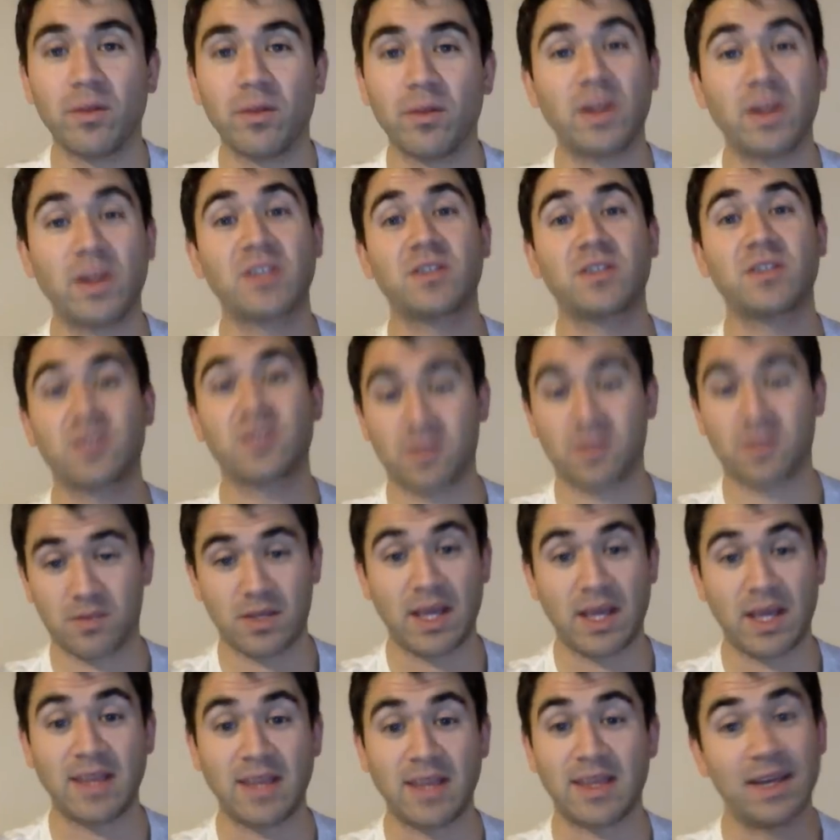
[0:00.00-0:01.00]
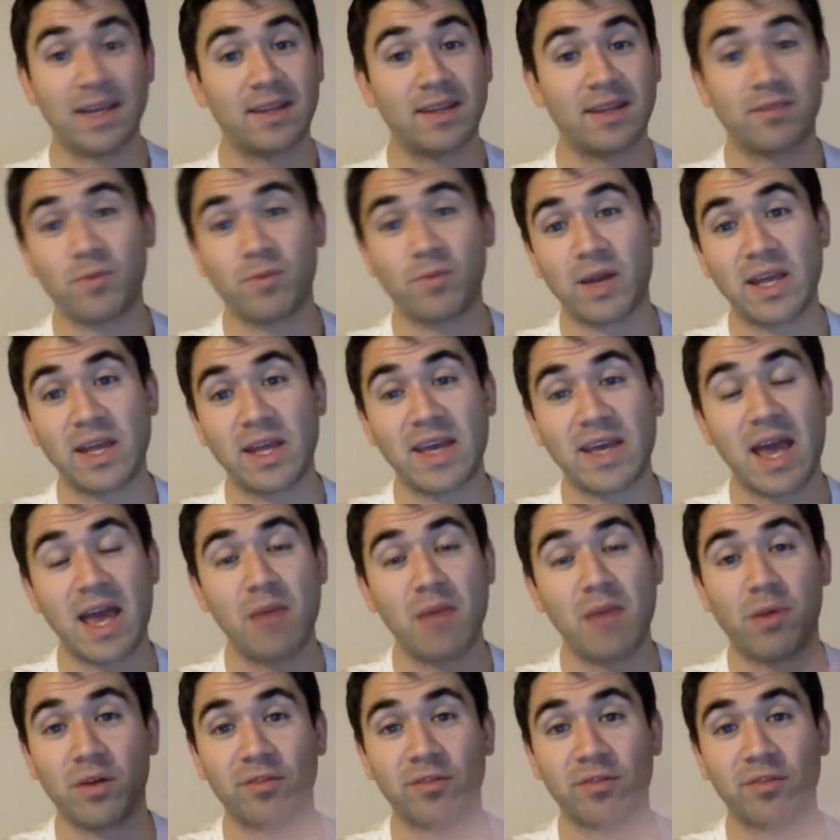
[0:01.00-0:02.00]
which he did when he
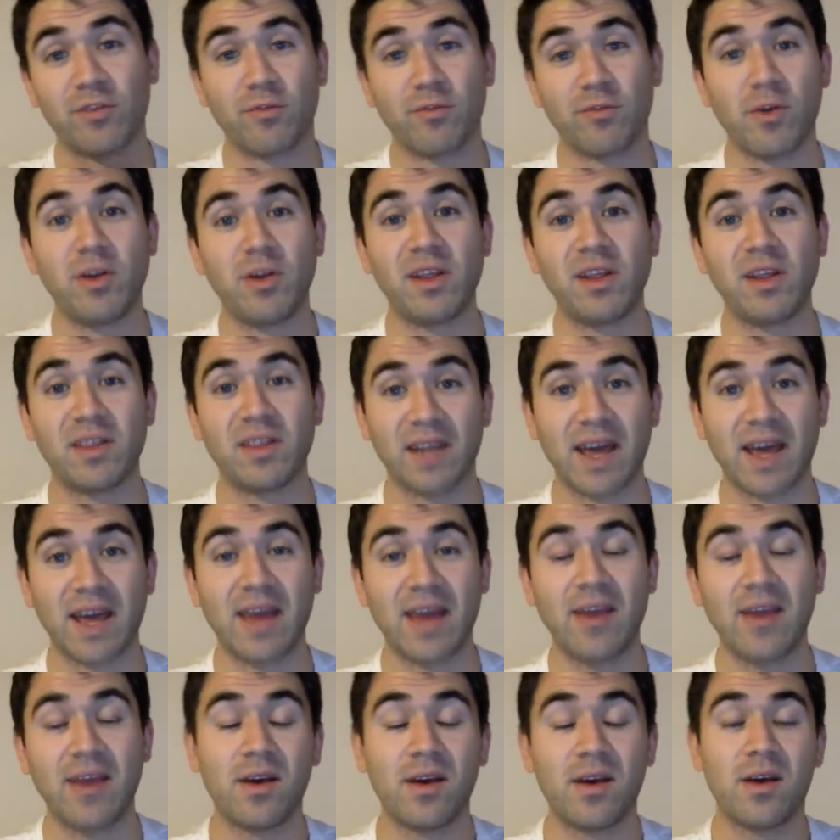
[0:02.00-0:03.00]
came on for Rooney today.